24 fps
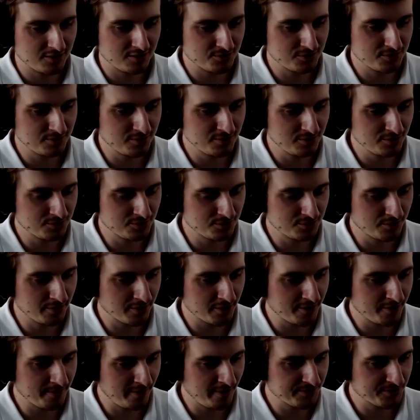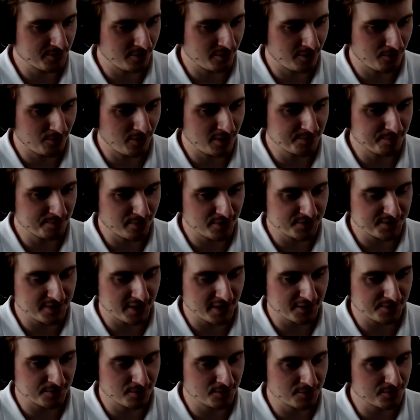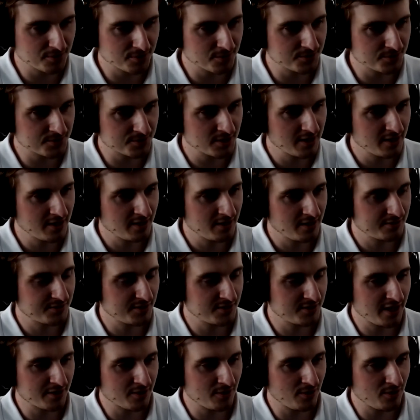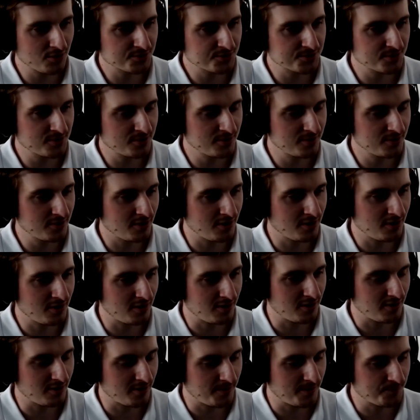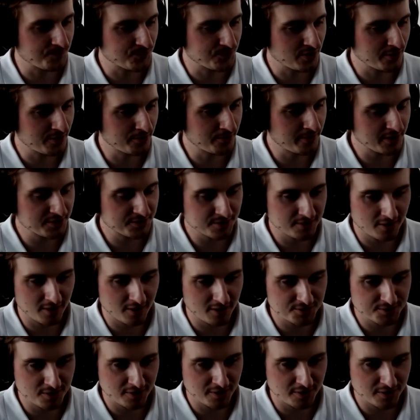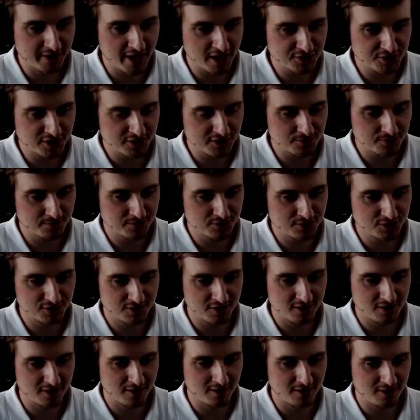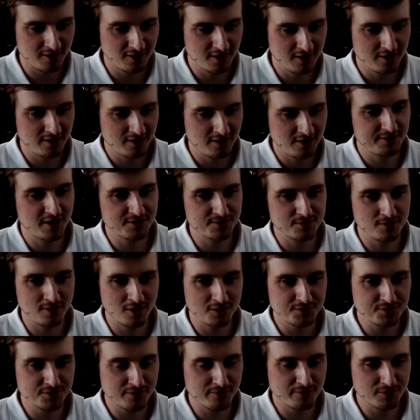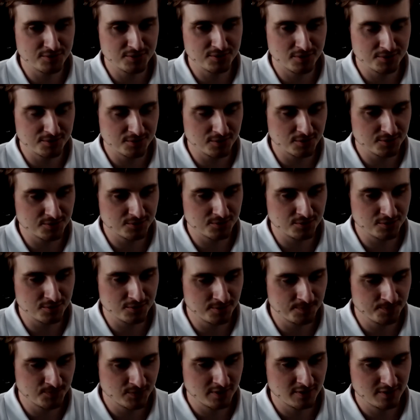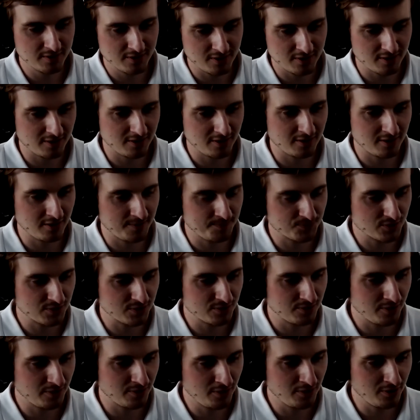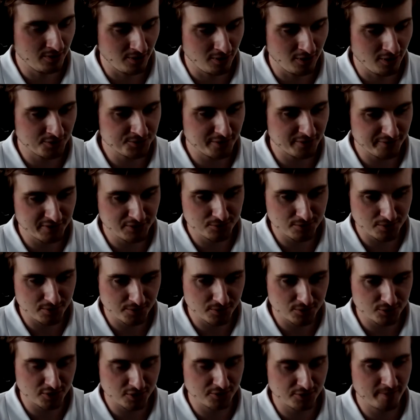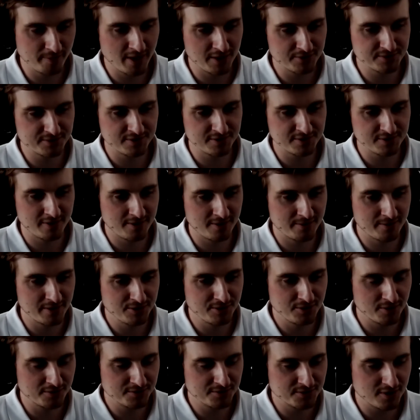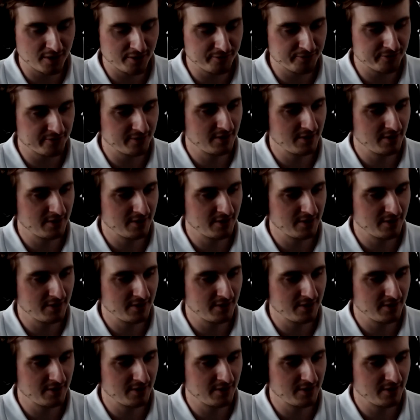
to, to recommend one precise resource there's like also uh, a great Scott Gadget, which uh, has a lot of resources to um, a, a, lot of introduction about uh, radio stuff.